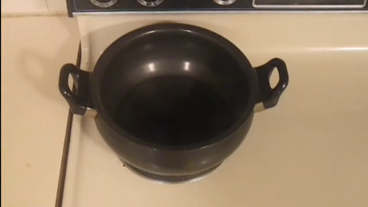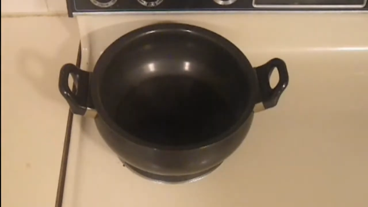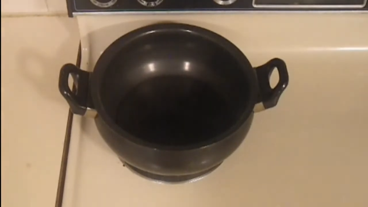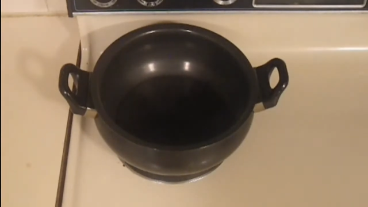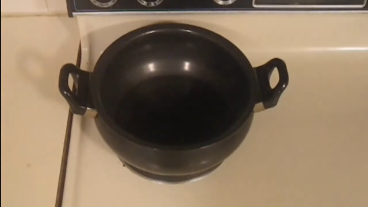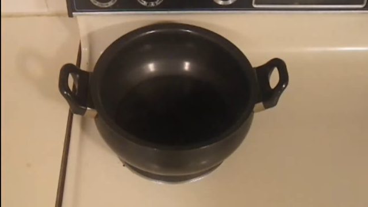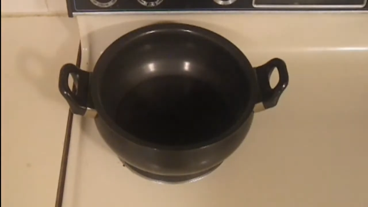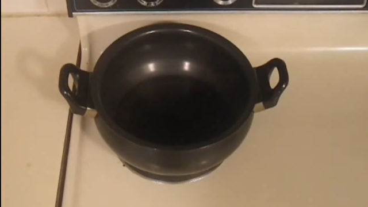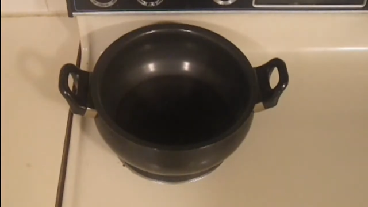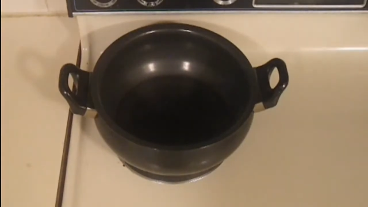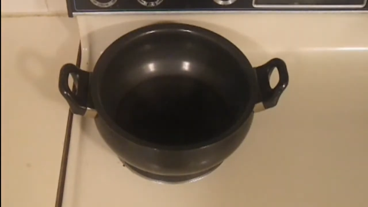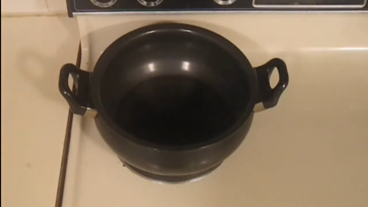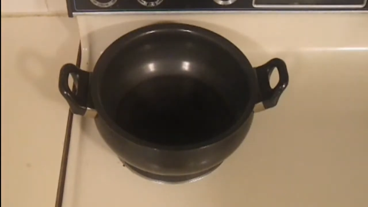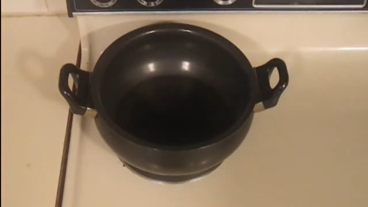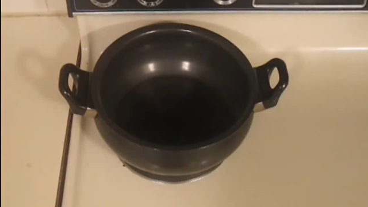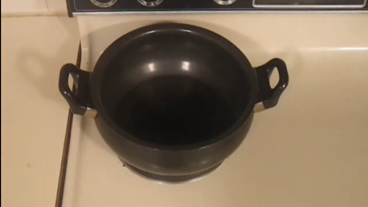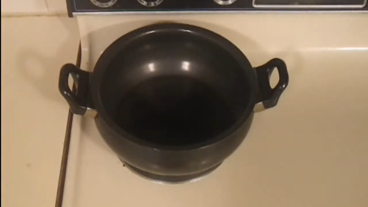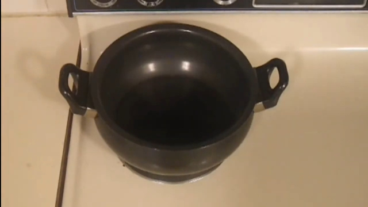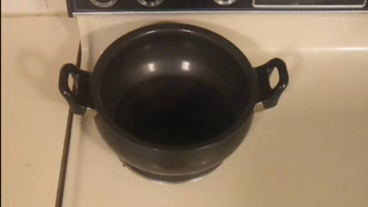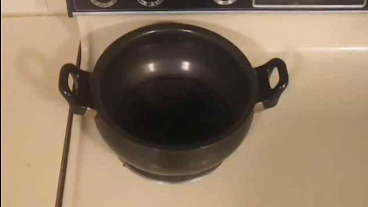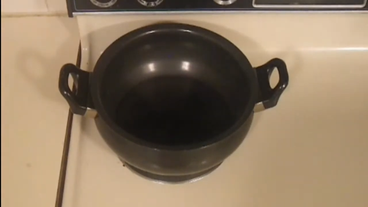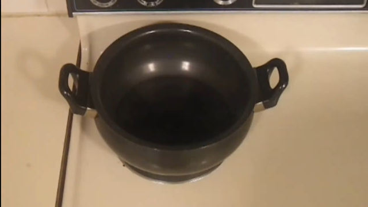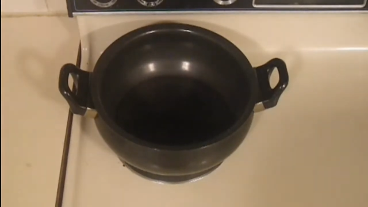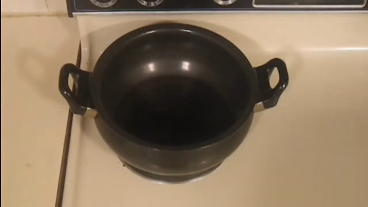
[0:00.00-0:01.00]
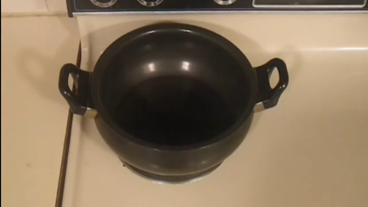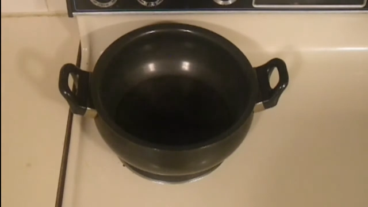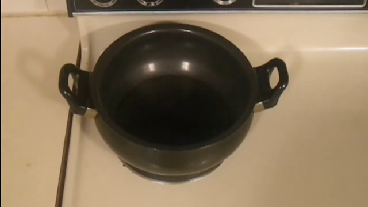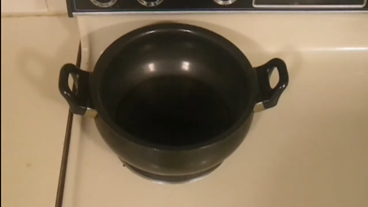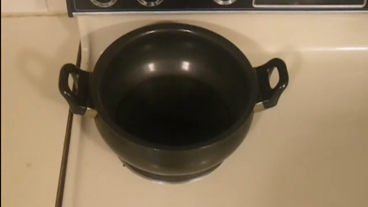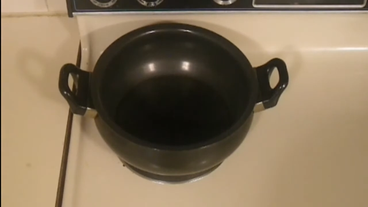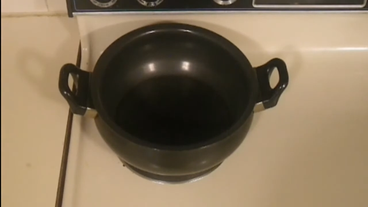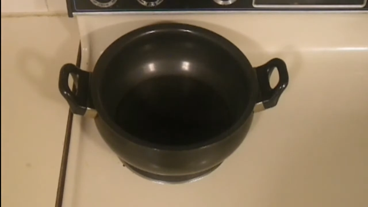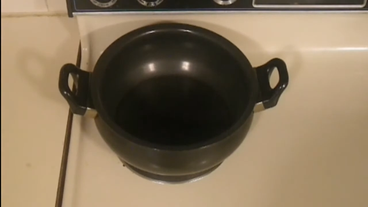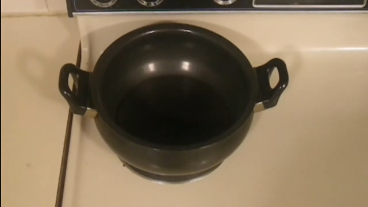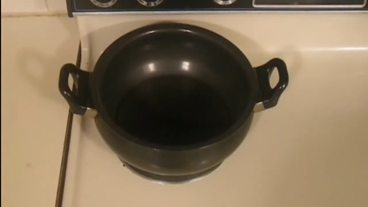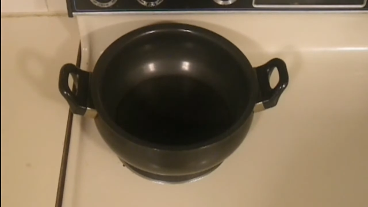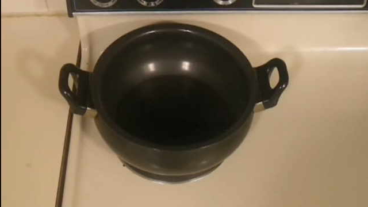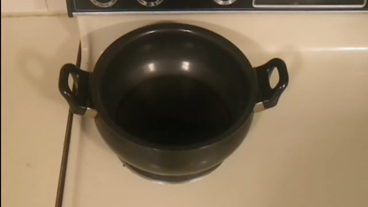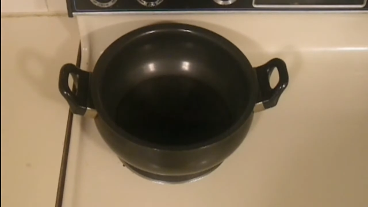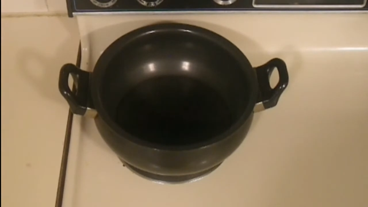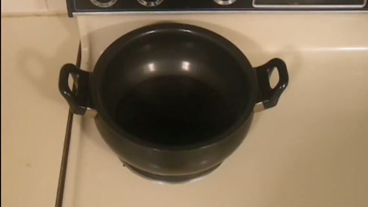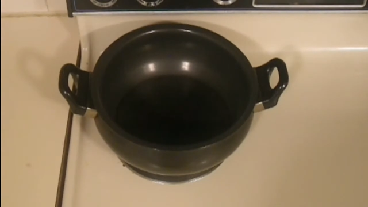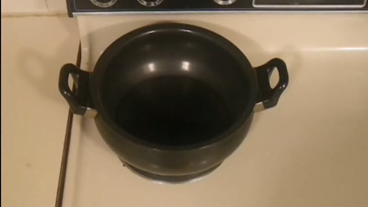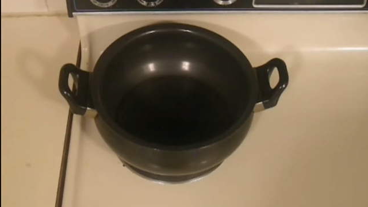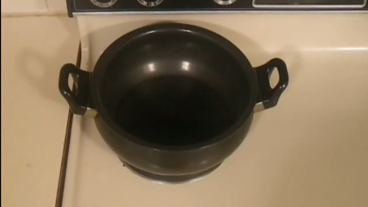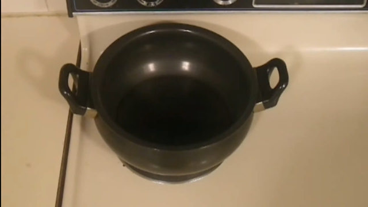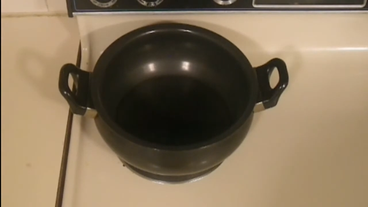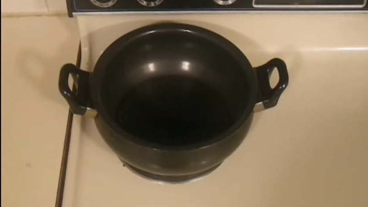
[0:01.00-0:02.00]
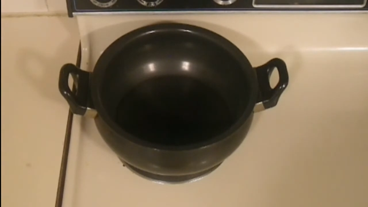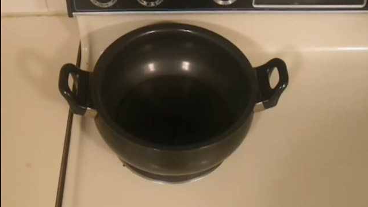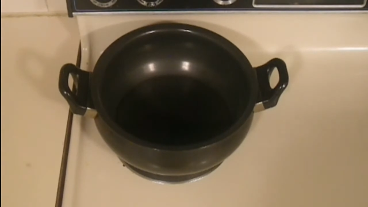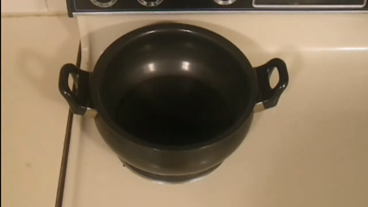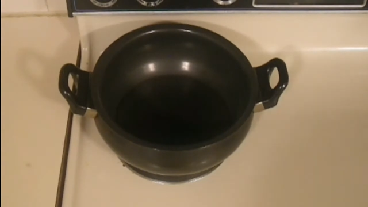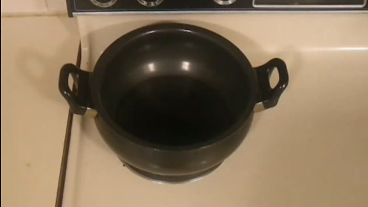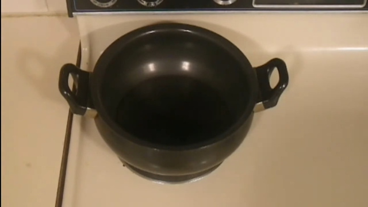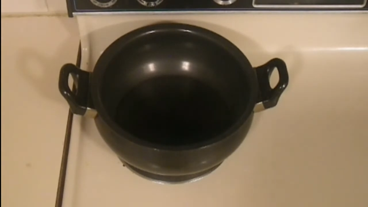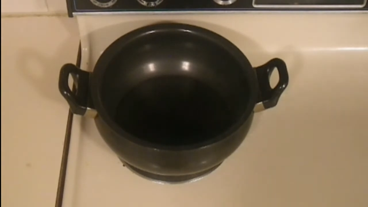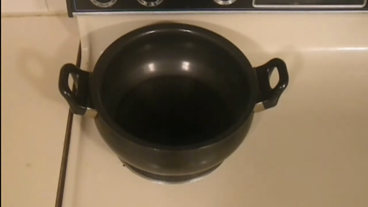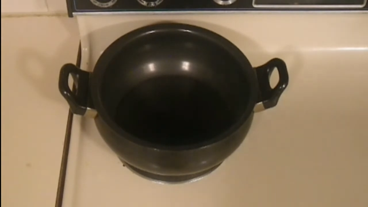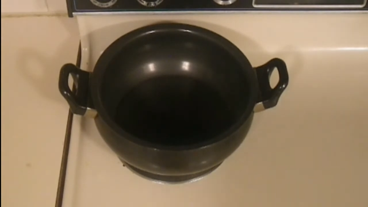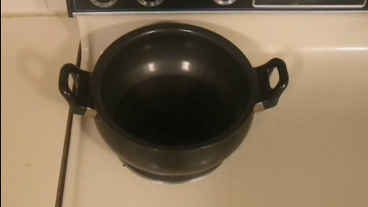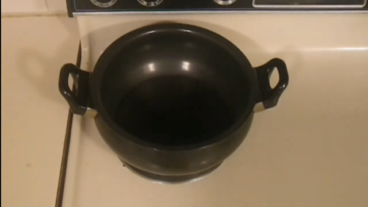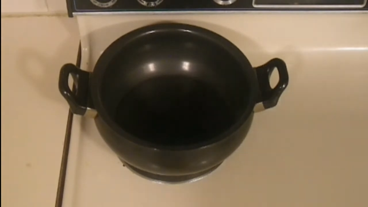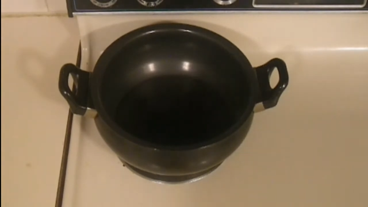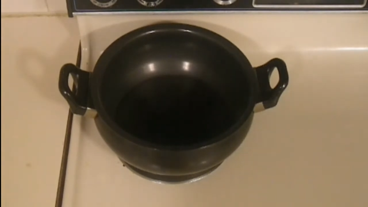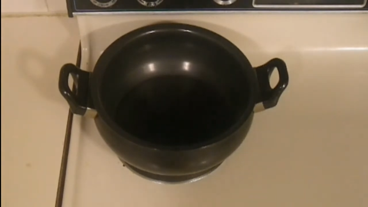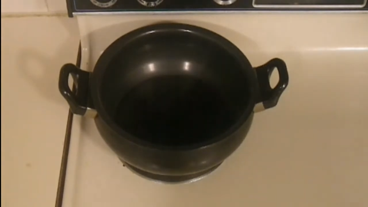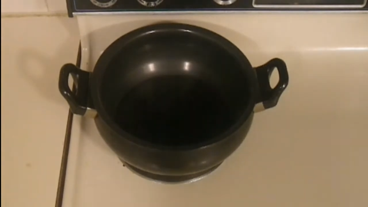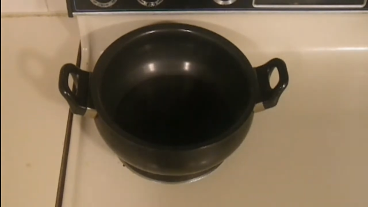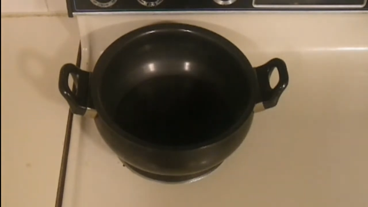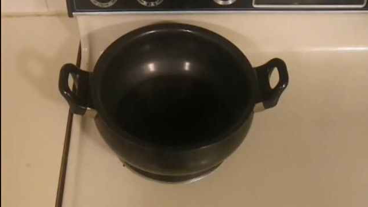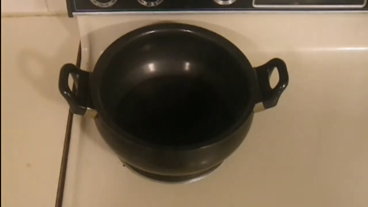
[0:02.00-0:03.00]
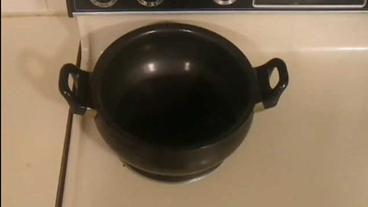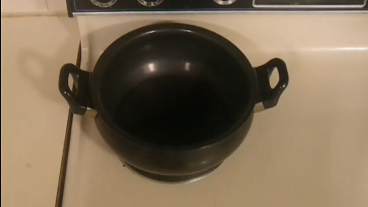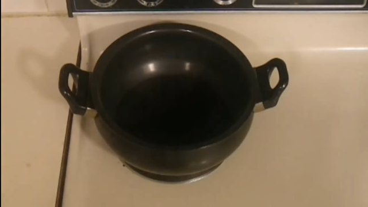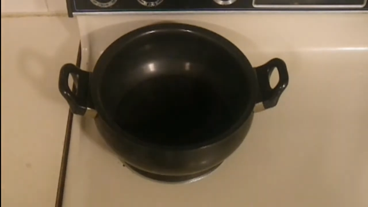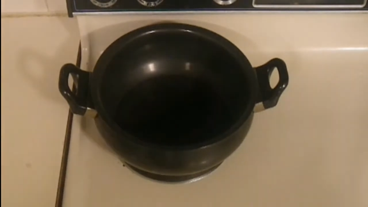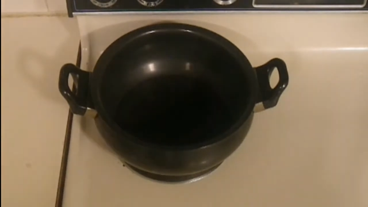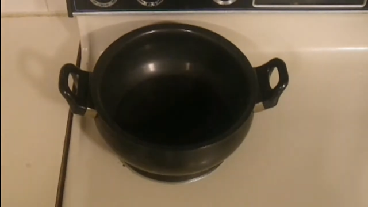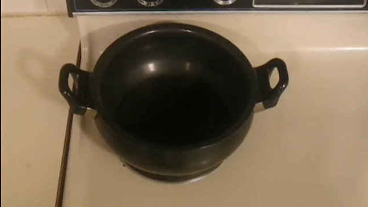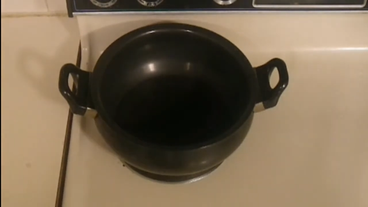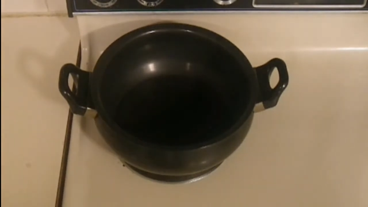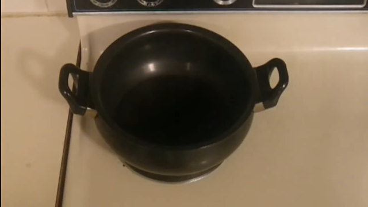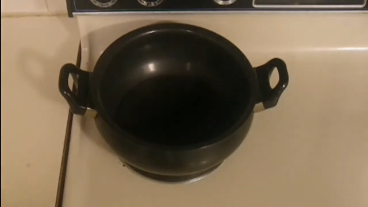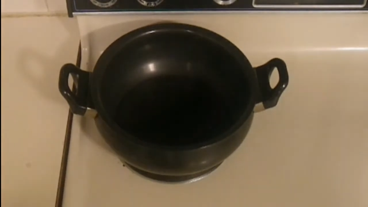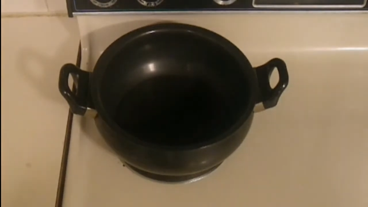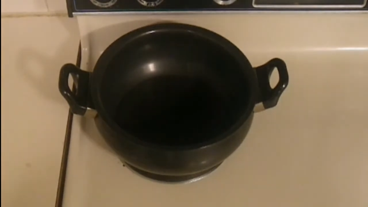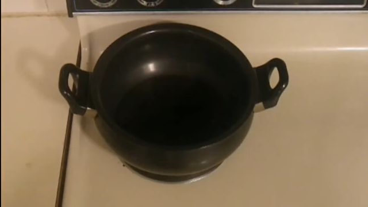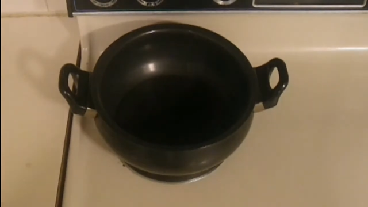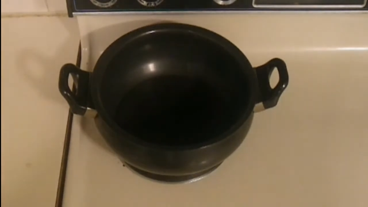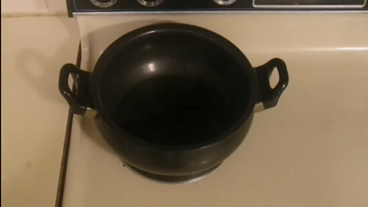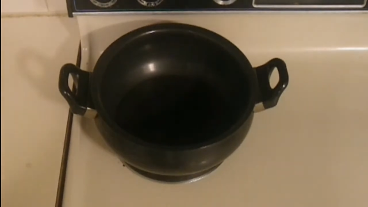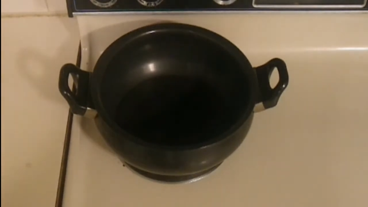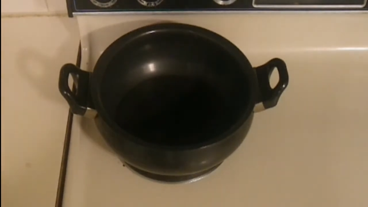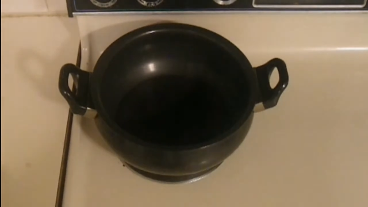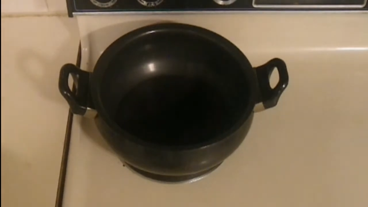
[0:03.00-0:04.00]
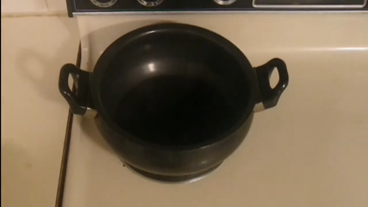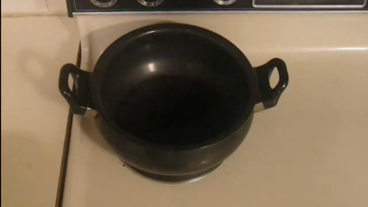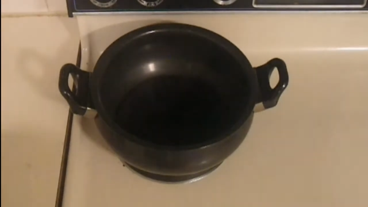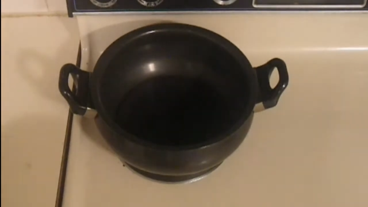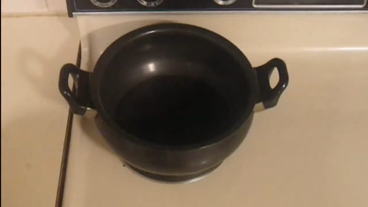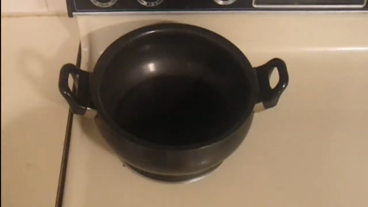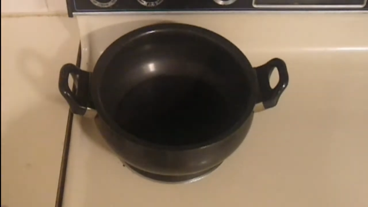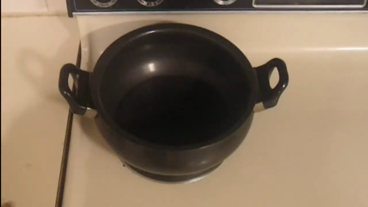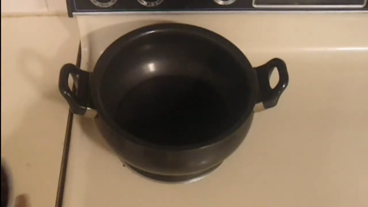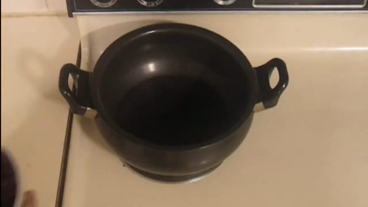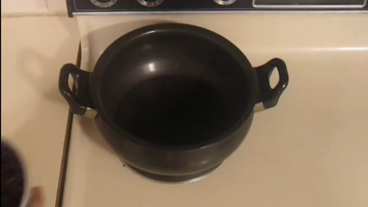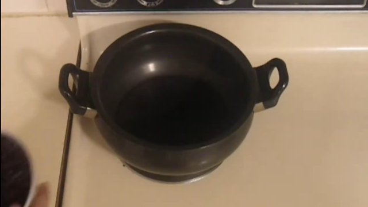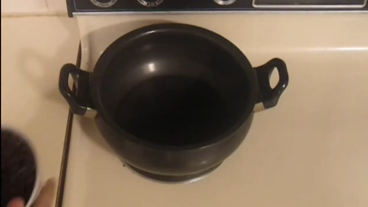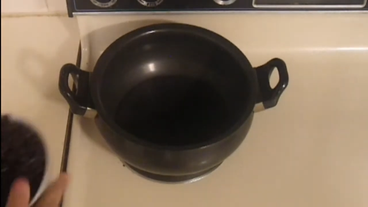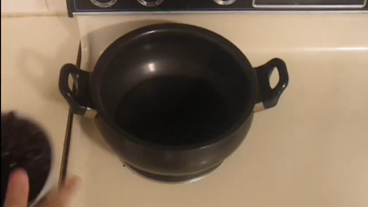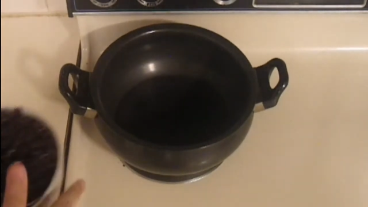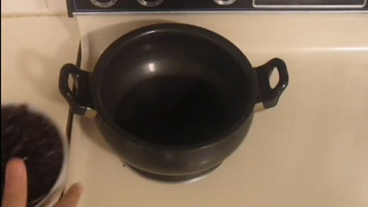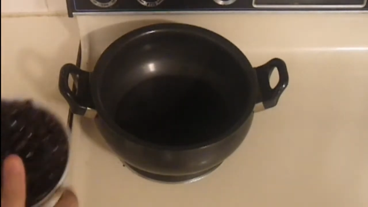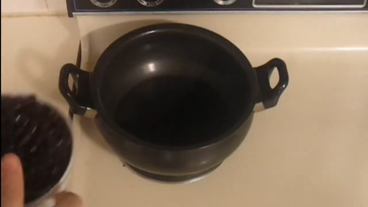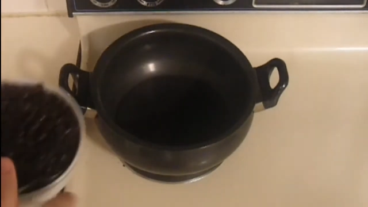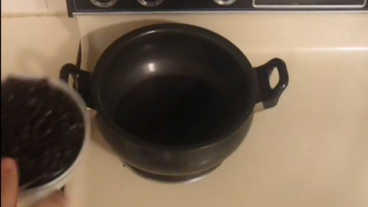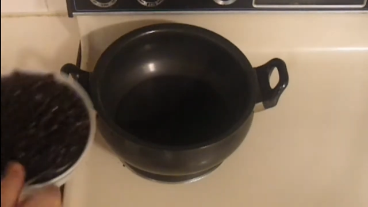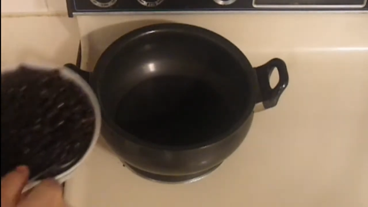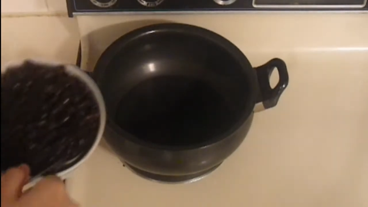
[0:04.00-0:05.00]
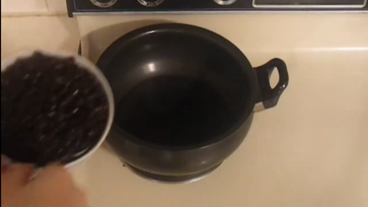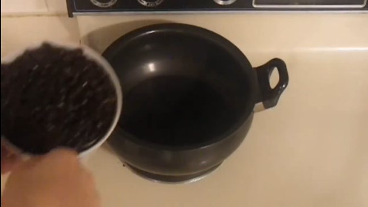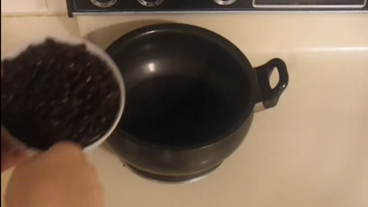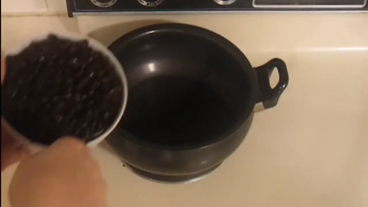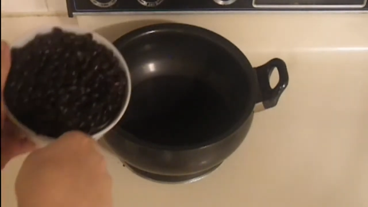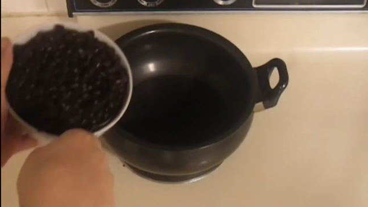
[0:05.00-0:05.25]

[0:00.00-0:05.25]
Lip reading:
(no speaker visible)